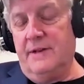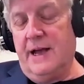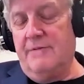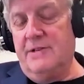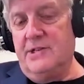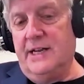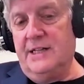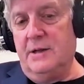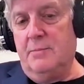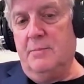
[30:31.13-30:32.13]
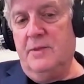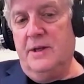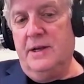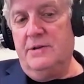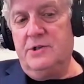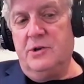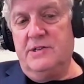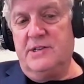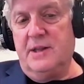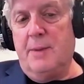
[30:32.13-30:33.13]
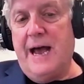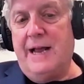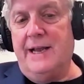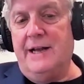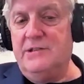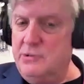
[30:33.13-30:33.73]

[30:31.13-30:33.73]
obviously get the insurance at the back end.